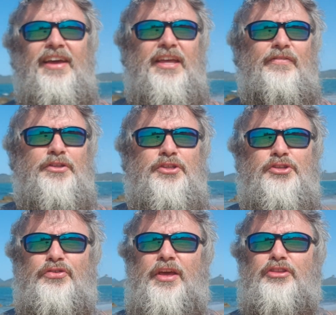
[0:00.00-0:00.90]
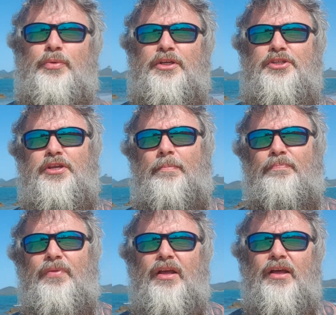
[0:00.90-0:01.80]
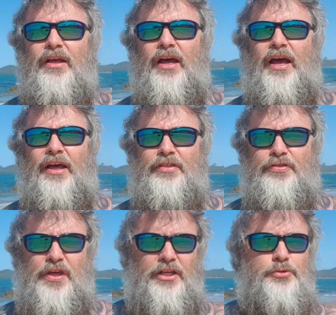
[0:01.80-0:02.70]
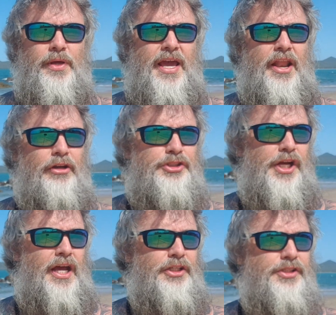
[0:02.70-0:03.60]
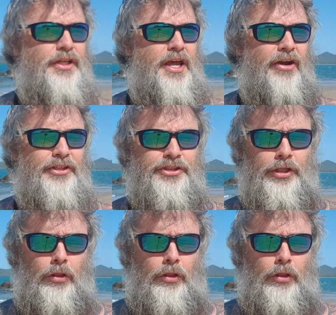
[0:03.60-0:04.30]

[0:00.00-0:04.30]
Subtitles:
give us the strength to accept the things we cannot change, the courage